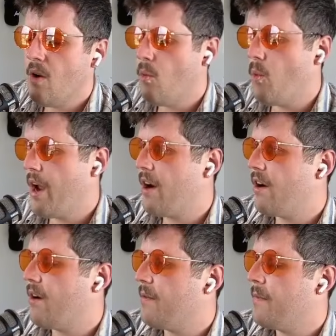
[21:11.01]

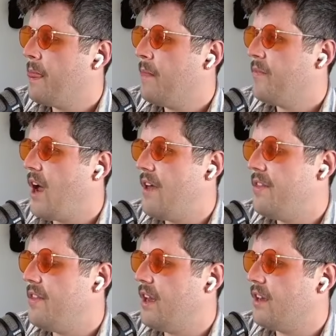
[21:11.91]
where I
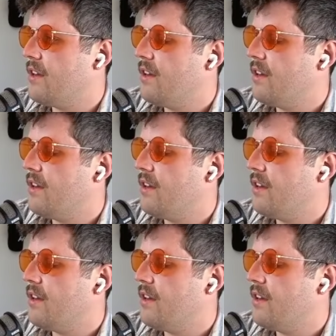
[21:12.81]
think